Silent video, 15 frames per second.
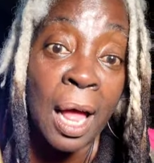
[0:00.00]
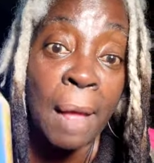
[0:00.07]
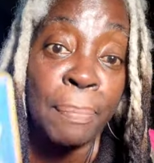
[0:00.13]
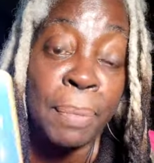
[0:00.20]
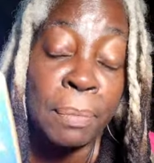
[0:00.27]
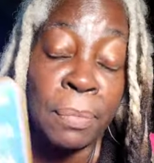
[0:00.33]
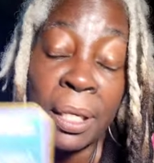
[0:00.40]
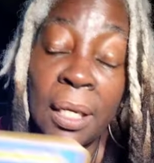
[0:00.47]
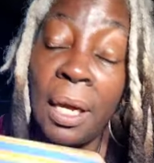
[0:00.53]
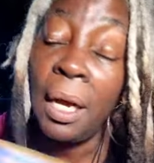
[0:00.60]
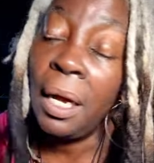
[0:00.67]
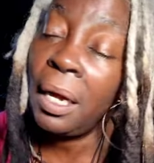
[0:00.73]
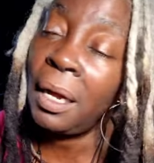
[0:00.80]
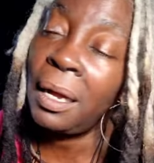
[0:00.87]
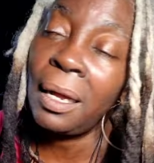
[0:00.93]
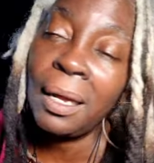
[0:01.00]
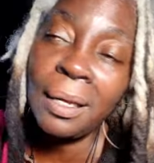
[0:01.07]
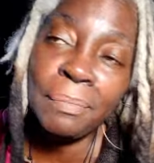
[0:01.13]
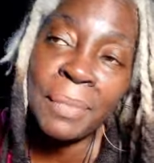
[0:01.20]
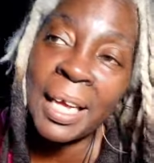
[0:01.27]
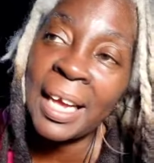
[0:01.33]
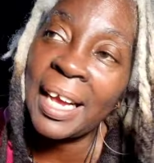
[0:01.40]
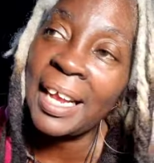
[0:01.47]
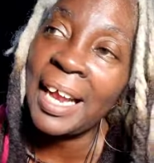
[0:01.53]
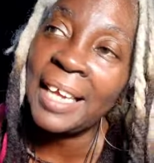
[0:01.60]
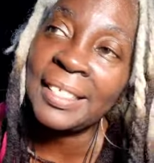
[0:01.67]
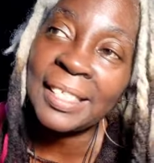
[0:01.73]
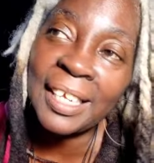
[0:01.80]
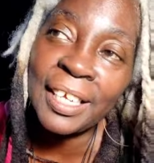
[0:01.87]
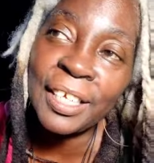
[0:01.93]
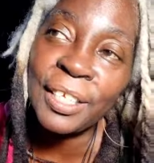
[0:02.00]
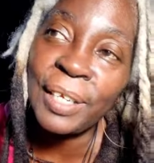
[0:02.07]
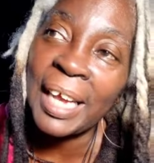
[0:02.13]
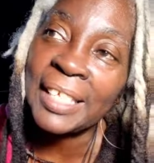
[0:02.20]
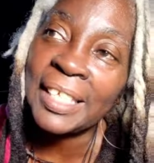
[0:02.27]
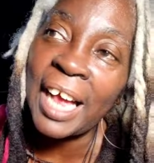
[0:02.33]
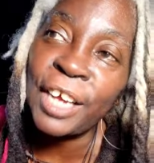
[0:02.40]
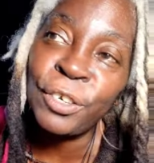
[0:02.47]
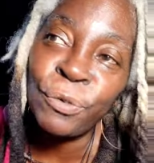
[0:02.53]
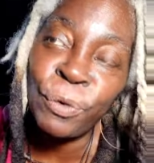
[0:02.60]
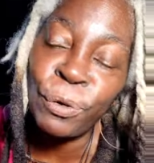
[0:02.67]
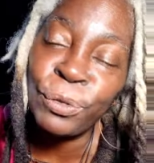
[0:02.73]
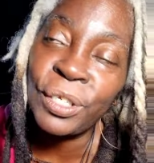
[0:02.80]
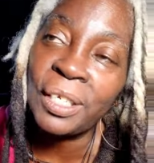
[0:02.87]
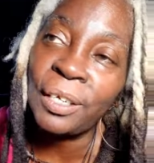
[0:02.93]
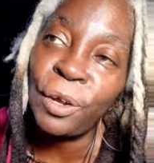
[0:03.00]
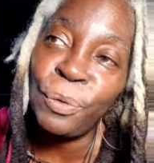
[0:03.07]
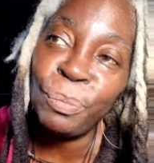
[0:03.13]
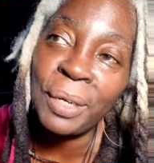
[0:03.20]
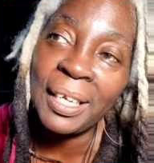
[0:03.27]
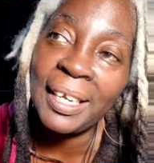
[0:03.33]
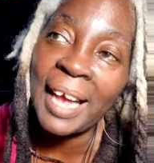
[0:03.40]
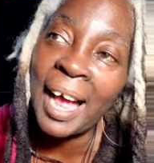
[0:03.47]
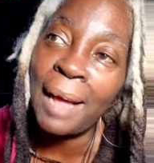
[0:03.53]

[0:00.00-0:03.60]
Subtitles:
copy me. Oh man, I tell you, as I grow to know me,